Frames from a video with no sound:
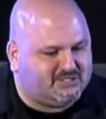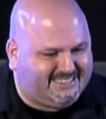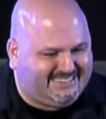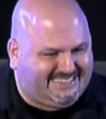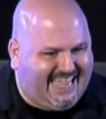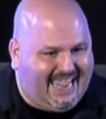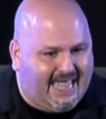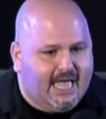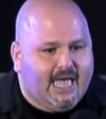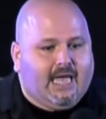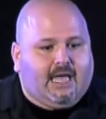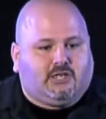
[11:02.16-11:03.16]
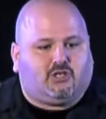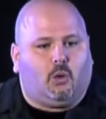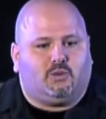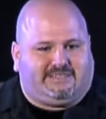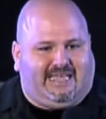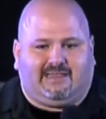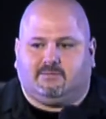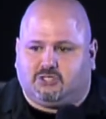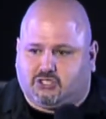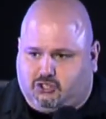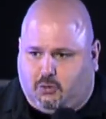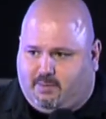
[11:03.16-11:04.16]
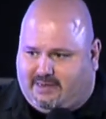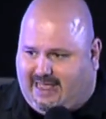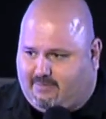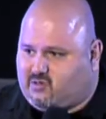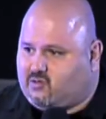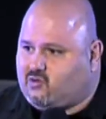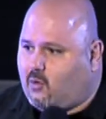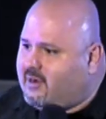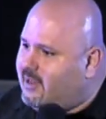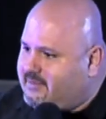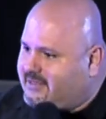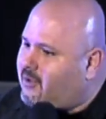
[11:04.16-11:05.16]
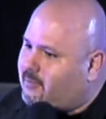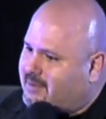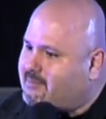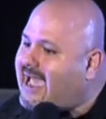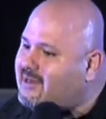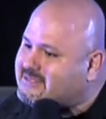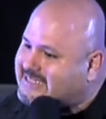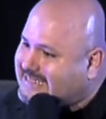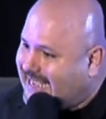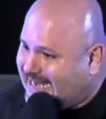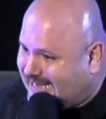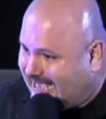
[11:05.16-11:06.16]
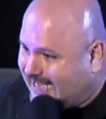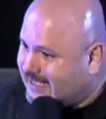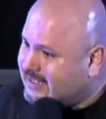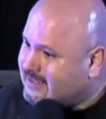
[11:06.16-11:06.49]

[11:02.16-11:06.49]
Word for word: to say. Don't tell them the stupid names, because growing up, they told me mine was a ding ding.